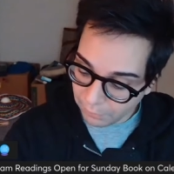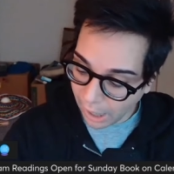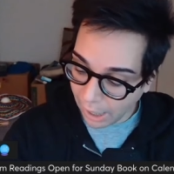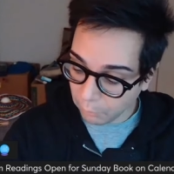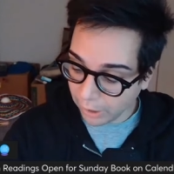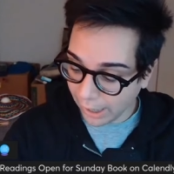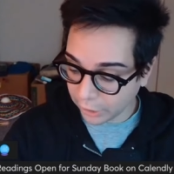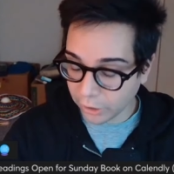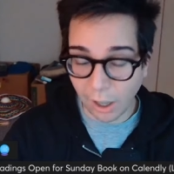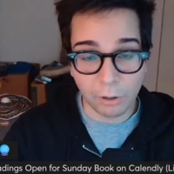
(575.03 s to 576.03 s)
I would
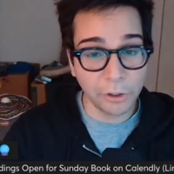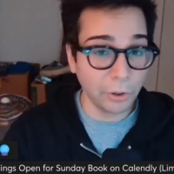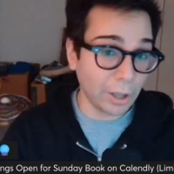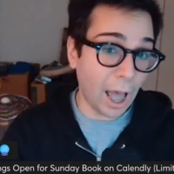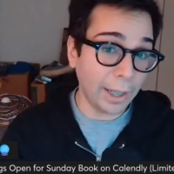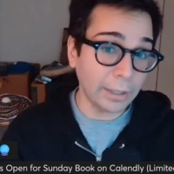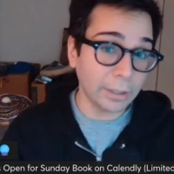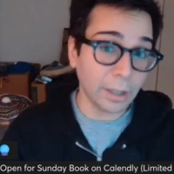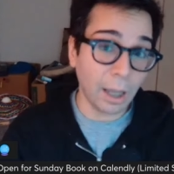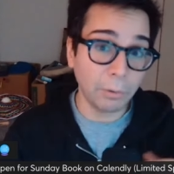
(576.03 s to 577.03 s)
actually talk to your
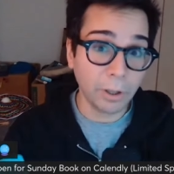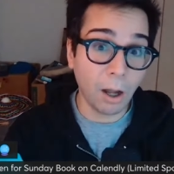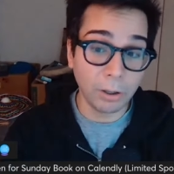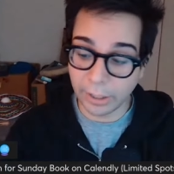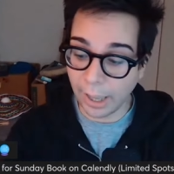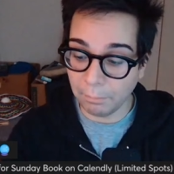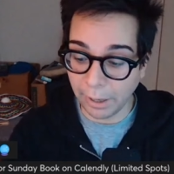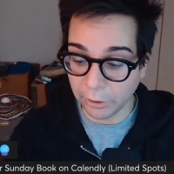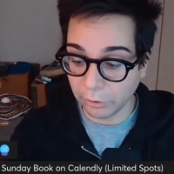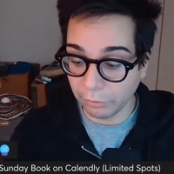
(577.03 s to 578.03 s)
guides. I would talk to them,
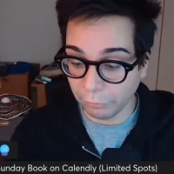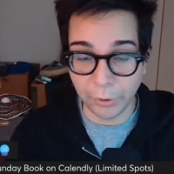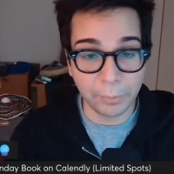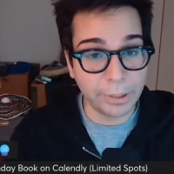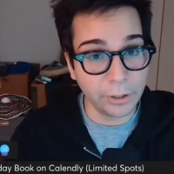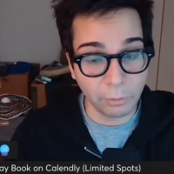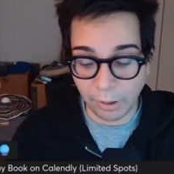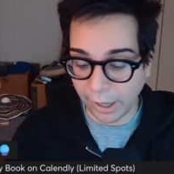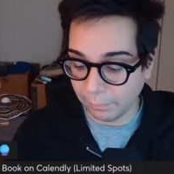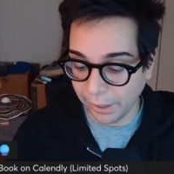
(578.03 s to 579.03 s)
make sure the frequencies are
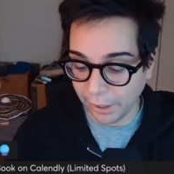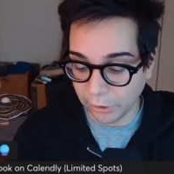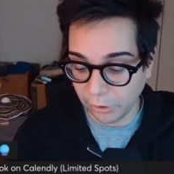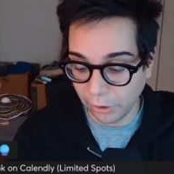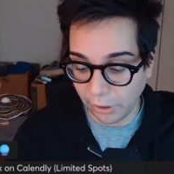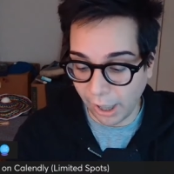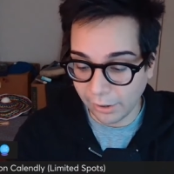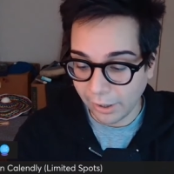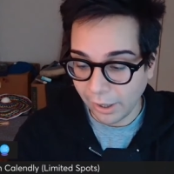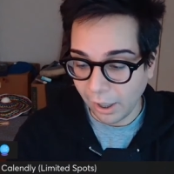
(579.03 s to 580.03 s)
right, making sure that you're not,
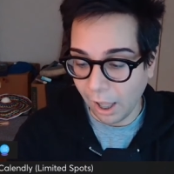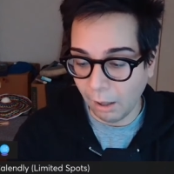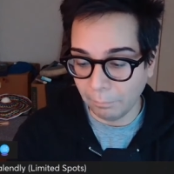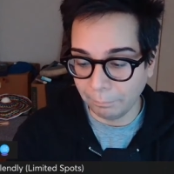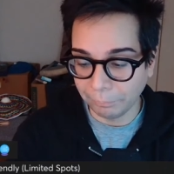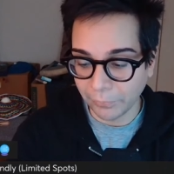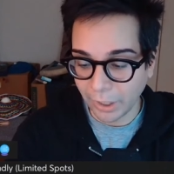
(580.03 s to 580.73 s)
um,